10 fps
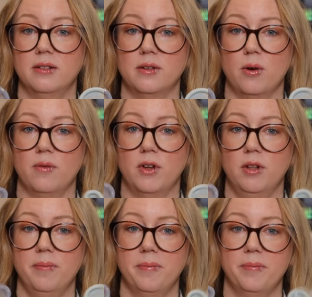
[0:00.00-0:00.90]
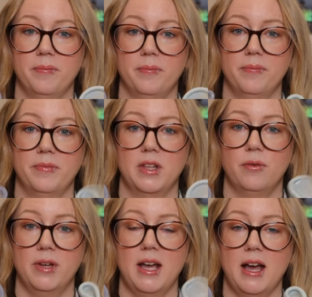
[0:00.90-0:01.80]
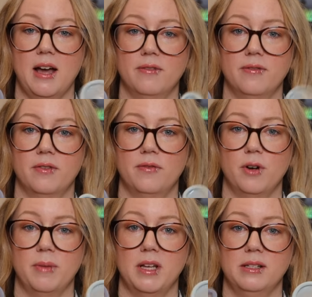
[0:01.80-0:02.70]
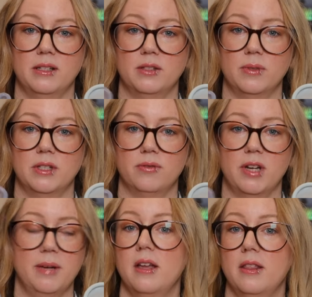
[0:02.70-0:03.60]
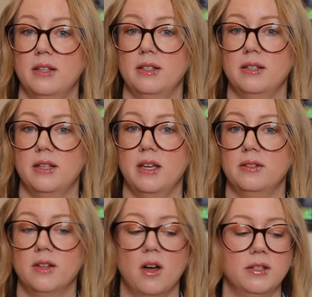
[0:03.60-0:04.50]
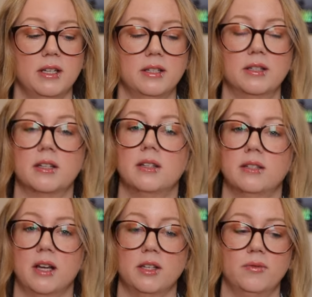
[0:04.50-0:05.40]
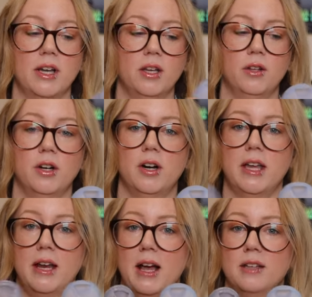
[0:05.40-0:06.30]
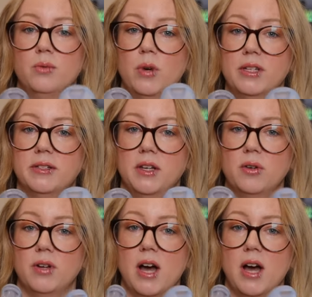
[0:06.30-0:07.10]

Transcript: is oval. Three and a half firmness. This one's three. This is the Saalt Disc size regular. It has one single